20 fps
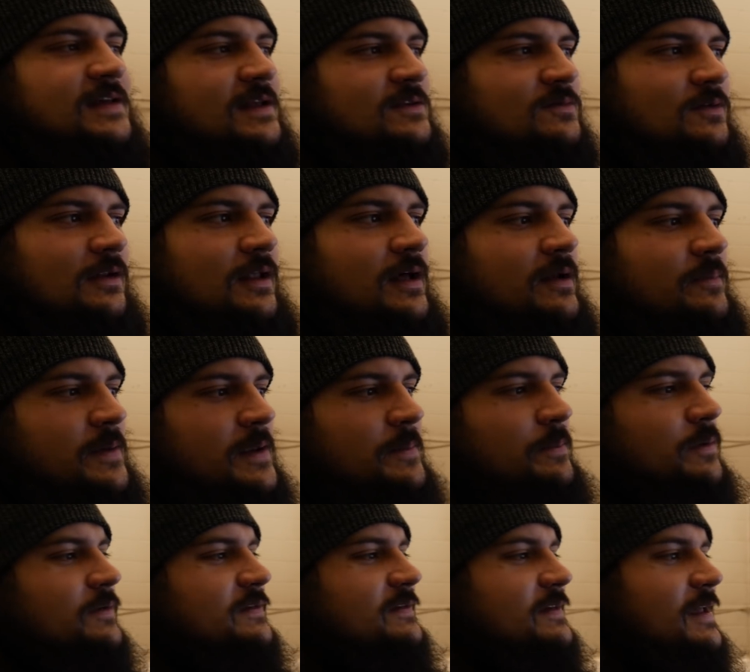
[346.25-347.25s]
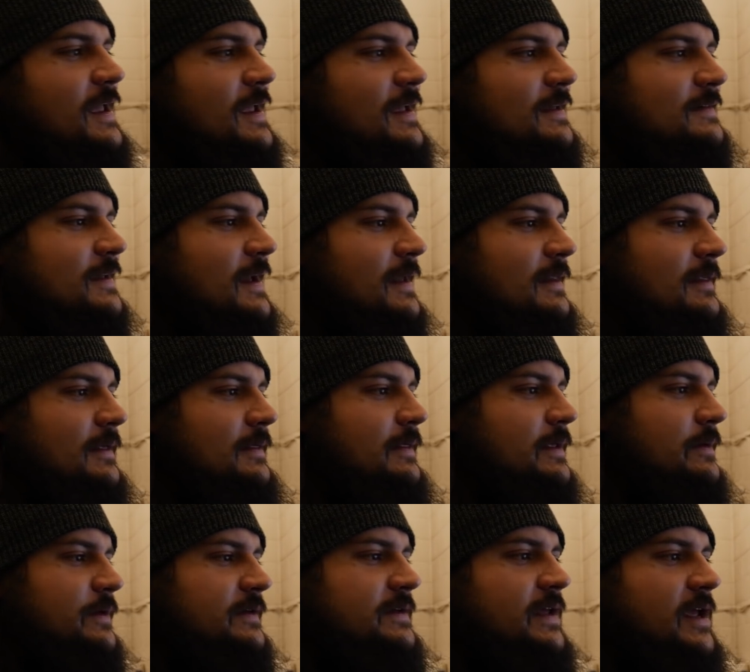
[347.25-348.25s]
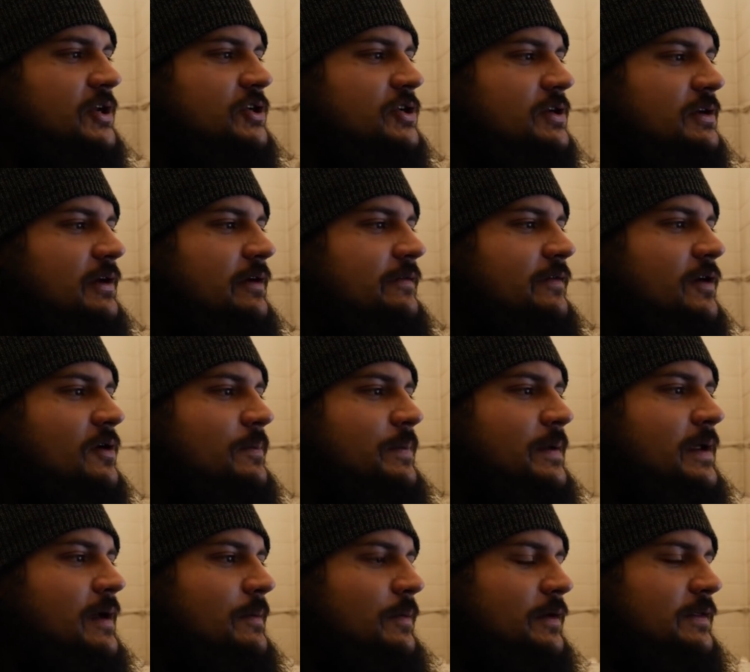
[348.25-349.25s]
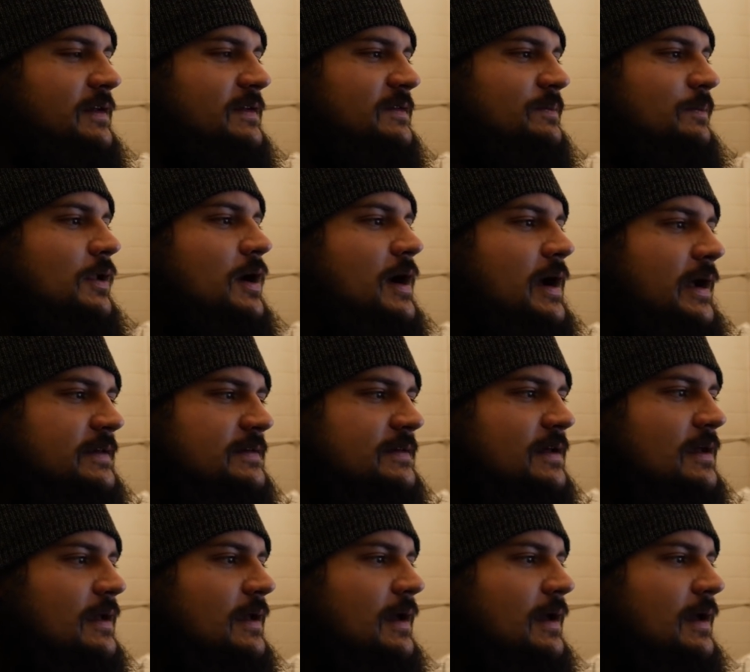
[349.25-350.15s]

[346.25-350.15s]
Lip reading: that's what a lot of people say is kind of the limitation of RPM on these blocks.